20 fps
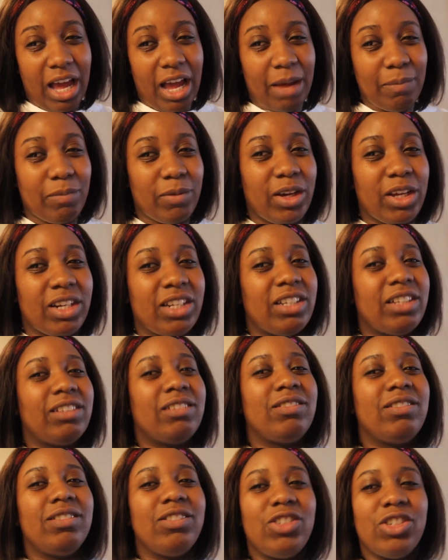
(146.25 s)
I'm
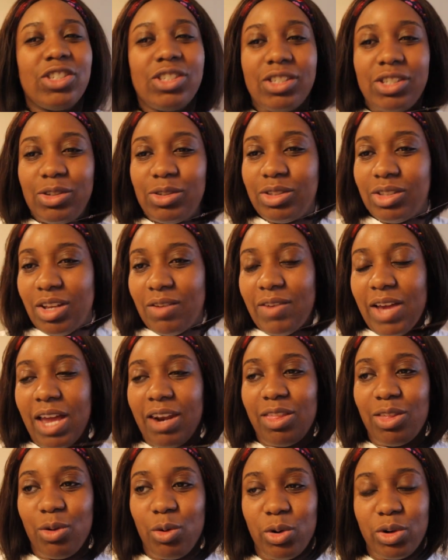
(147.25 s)
gonna just do stuff
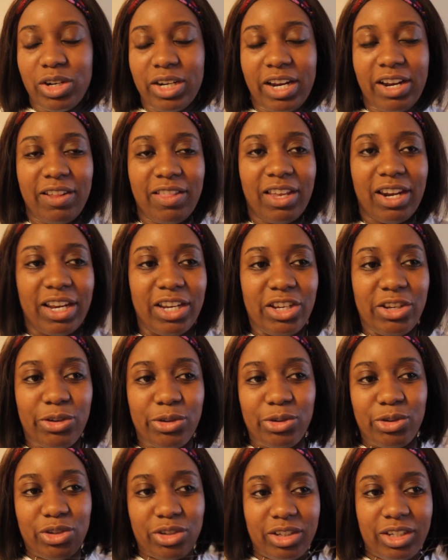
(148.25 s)
out of the ordinary that I
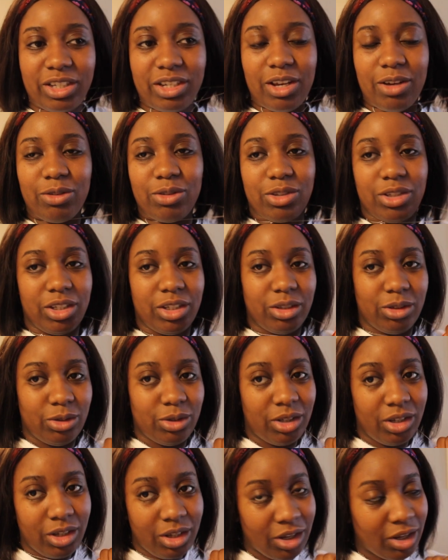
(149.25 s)
usually don't do.